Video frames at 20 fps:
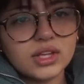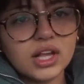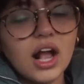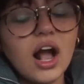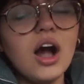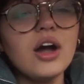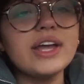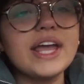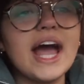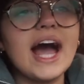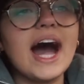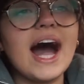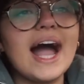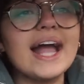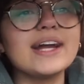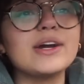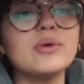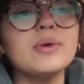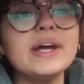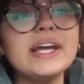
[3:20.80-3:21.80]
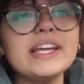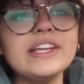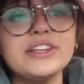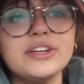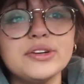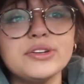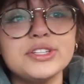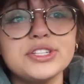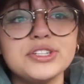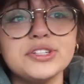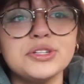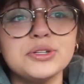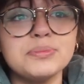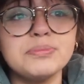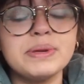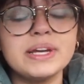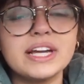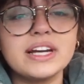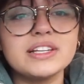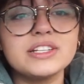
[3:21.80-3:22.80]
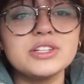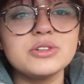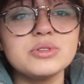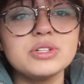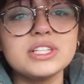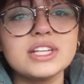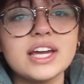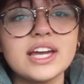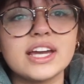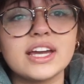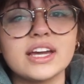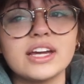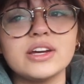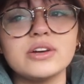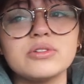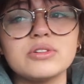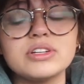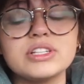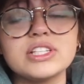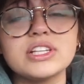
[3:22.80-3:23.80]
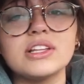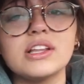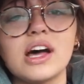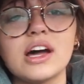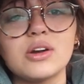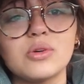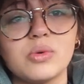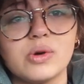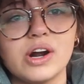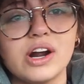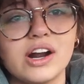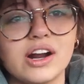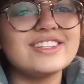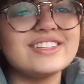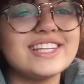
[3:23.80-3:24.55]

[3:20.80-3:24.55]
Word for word: Oh yeah, I quit YouTube because it was like it was a lot of work.